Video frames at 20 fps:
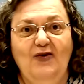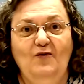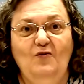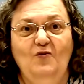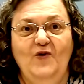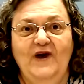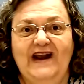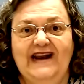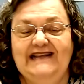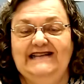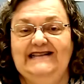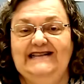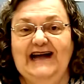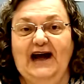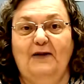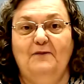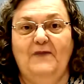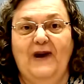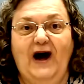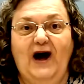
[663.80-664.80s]
witnessed
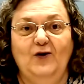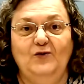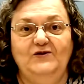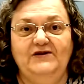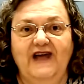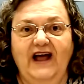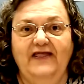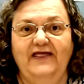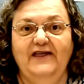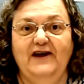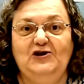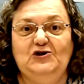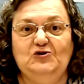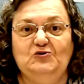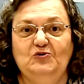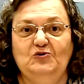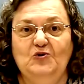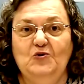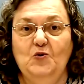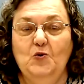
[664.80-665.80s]
about the
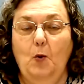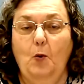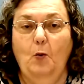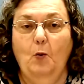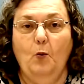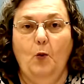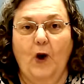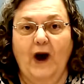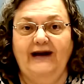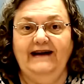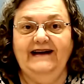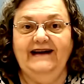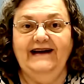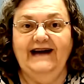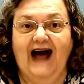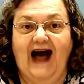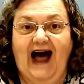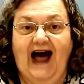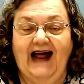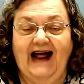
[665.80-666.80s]
true one
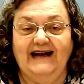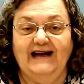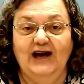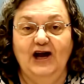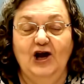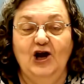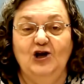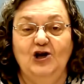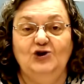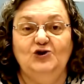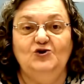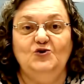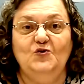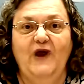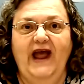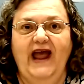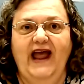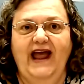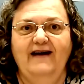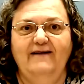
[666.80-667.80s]
God to
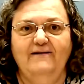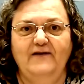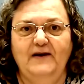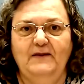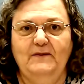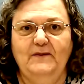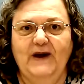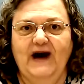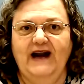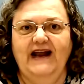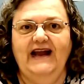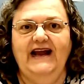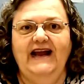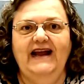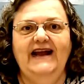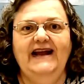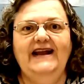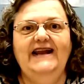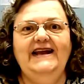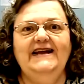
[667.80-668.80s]
everybody
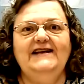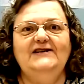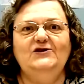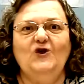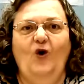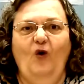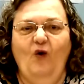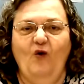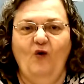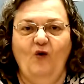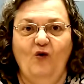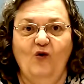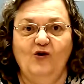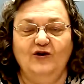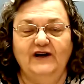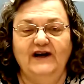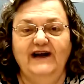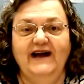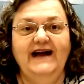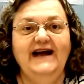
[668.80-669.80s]
in his
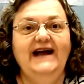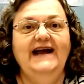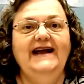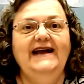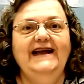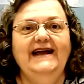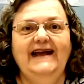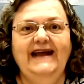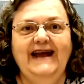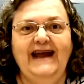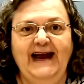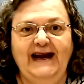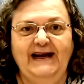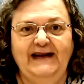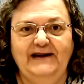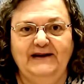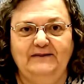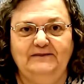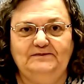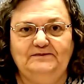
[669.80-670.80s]
whole
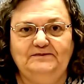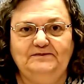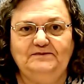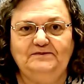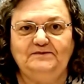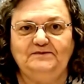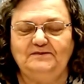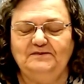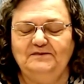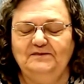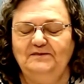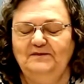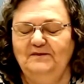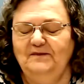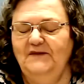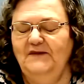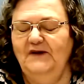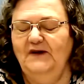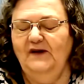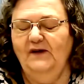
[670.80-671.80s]
kingdom.
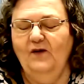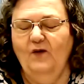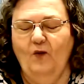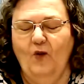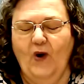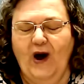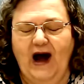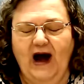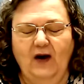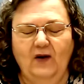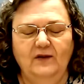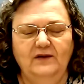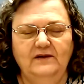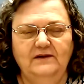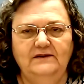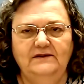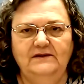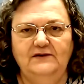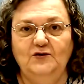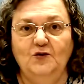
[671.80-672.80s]
Wow,
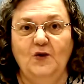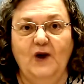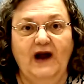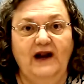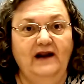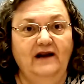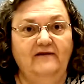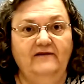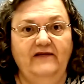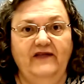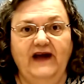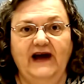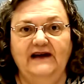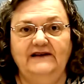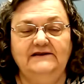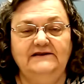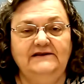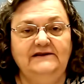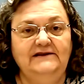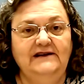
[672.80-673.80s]
do I love
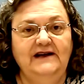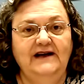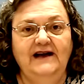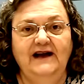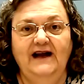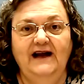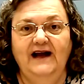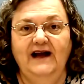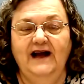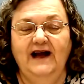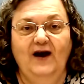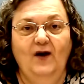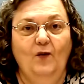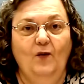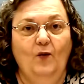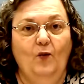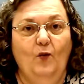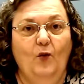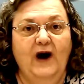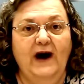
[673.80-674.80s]
that.
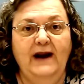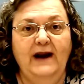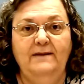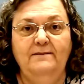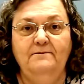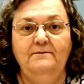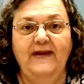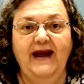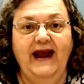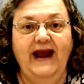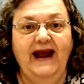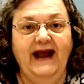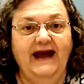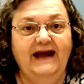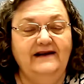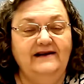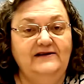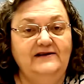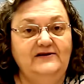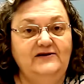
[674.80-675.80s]
One
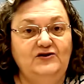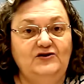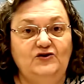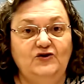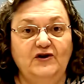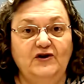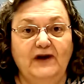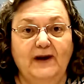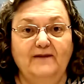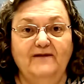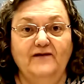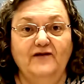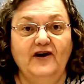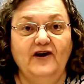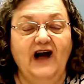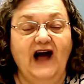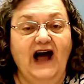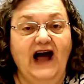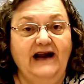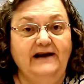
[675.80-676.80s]
man stood up for
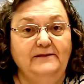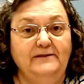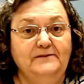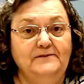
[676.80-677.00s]
God